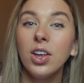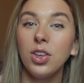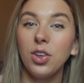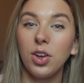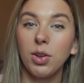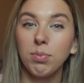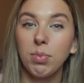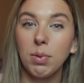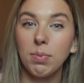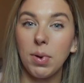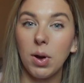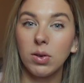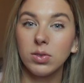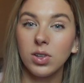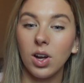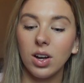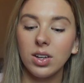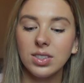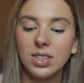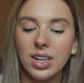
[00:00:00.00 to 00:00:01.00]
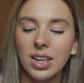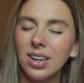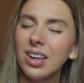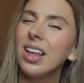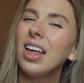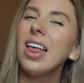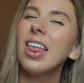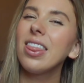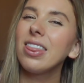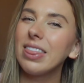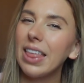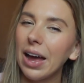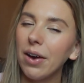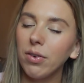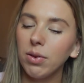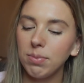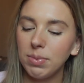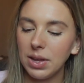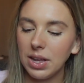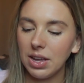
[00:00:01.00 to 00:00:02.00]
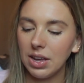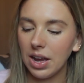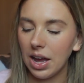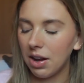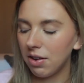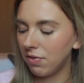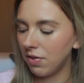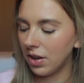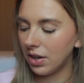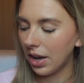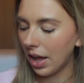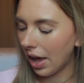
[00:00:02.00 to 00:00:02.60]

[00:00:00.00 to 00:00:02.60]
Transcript: you can put postcards in. That would be kind of fun to